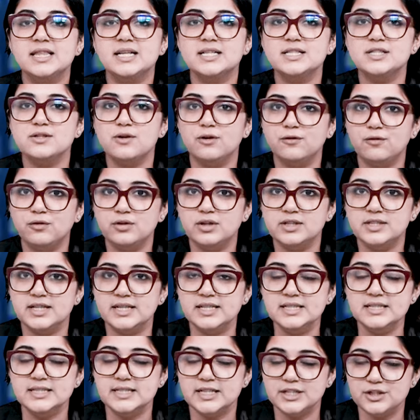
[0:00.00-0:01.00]
That's all for
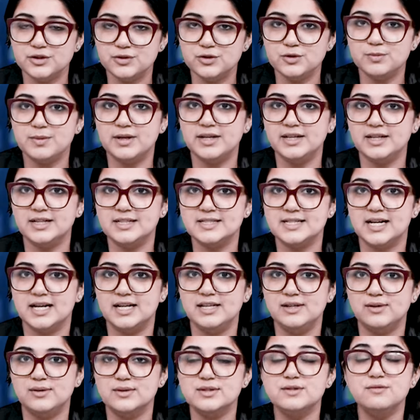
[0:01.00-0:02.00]
today. Stay tuned to Medical
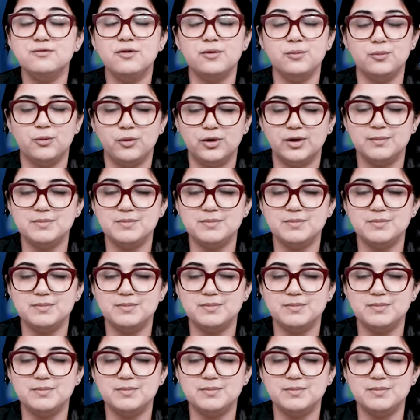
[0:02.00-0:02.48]
Dialogues for more